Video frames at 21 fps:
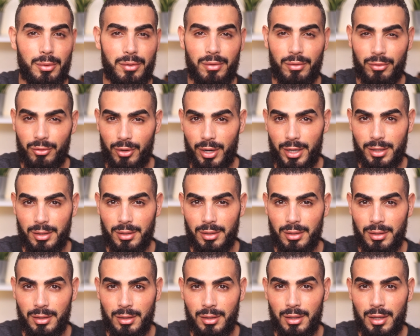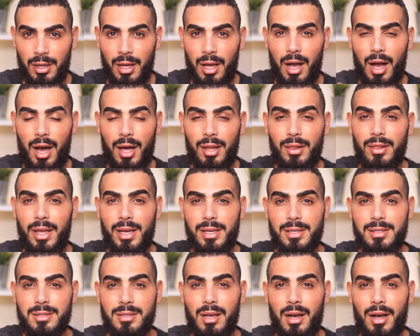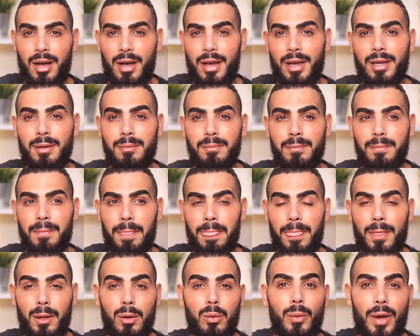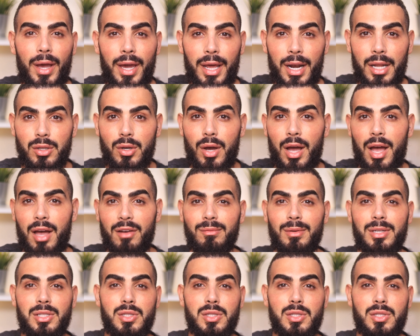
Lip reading: with thread unless I'm away and I don't have my